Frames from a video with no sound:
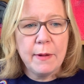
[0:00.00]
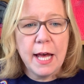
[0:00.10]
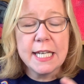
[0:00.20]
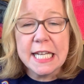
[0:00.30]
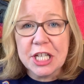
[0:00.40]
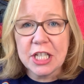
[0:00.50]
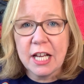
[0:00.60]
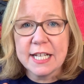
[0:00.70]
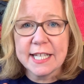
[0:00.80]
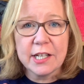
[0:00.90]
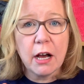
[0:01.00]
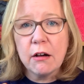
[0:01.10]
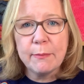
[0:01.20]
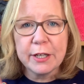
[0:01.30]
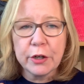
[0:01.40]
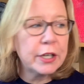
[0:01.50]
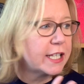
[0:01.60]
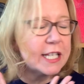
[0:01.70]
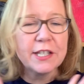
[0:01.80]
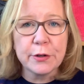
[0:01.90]
Initially I said, oh my god,
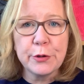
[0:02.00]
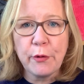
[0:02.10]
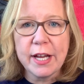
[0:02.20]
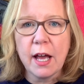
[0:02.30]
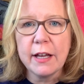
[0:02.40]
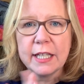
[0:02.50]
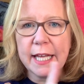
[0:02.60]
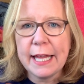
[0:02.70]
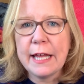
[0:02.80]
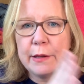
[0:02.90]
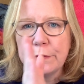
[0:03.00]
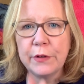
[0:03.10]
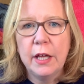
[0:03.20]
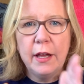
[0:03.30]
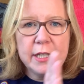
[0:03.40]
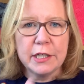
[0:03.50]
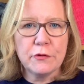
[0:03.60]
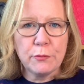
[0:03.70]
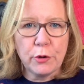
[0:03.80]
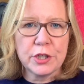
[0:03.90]
this is so great, I can have
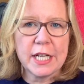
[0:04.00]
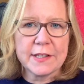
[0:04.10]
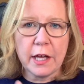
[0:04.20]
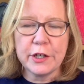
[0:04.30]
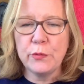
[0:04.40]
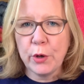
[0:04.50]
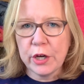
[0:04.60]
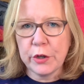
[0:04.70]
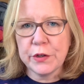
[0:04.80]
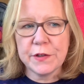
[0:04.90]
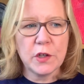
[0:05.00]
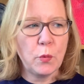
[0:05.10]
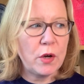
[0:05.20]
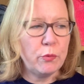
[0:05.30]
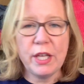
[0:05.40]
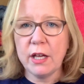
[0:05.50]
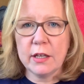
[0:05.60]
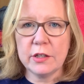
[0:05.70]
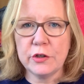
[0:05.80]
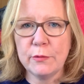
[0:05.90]
different projects that I can work on. So one week I
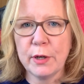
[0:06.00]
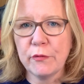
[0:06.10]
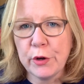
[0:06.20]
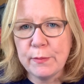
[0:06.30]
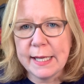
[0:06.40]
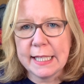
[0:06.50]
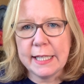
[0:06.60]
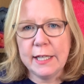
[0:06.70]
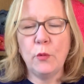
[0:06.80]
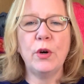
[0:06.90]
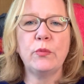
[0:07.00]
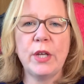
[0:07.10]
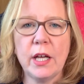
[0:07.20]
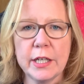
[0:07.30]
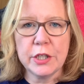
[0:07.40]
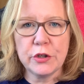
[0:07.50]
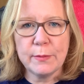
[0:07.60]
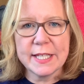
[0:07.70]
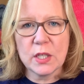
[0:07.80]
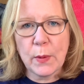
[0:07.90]
can do my row blanket, one week I do my
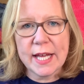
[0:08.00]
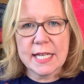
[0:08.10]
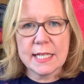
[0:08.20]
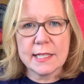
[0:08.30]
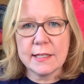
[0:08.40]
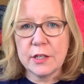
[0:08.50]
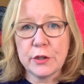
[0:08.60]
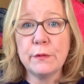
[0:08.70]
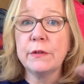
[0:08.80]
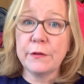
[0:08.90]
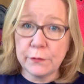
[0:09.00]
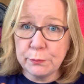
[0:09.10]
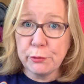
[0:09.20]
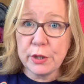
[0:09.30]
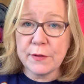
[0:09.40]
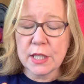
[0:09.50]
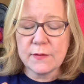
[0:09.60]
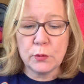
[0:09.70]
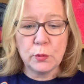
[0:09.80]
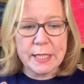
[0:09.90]
squares and do the previous
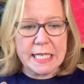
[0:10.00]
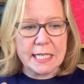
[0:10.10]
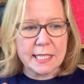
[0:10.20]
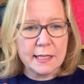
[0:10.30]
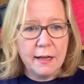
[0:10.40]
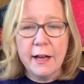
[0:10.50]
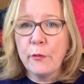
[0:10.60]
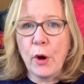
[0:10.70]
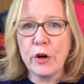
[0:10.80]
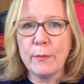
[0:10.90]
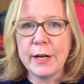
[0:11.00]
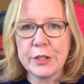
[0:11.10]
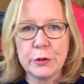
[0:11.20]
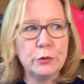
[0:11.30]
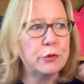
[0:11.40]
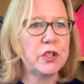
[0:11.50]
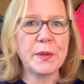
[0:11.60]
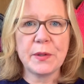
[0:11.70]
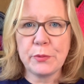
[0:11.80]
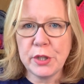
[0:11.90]
4 weeks, work on my shawl doing
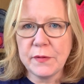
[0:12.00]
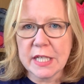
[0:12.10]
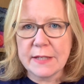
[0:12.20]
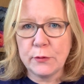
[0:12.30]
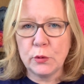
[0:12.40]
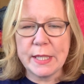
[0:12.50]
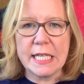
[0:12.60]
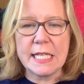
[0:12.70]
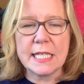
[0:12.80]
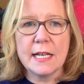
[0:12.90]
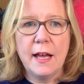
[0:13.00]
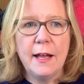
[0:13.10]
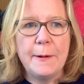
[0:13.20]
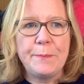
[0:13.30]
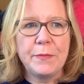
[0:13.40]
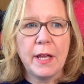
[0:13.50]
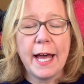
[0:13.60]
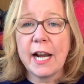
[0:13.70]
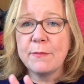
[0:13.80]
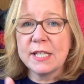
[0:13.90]
the previous 4 weeks.
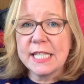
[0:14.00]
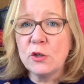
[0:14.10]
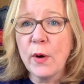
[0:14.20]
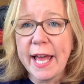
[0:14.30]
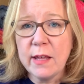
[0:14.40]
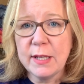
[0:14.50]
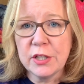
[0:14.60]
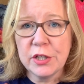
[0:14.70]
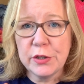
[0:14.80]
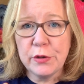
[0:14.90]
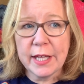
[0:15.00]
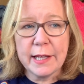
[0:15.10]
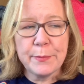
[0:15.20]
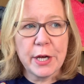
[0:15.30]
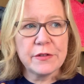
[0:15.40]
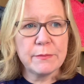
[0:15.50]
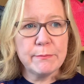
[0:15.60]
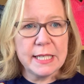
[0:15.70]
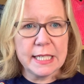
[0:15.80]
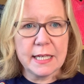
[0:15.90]
And I'm still aiming to do that, but at the
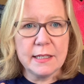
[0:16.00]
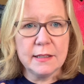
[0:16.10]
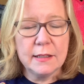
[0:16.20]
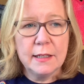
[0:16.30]
minute